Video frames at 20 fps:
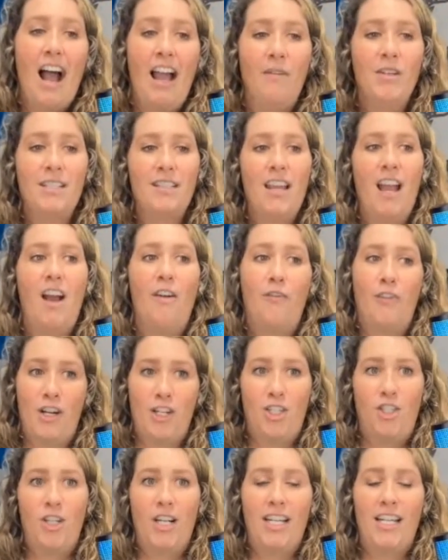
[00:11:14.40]
I was
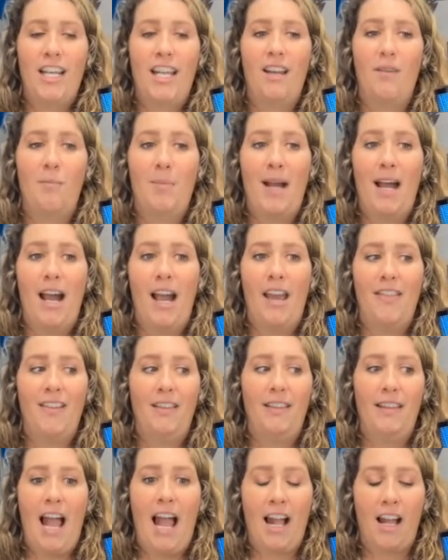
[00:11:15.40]
frustrated by the
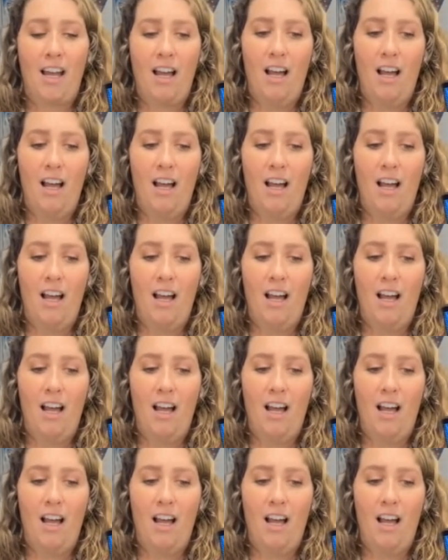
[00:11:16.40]
lack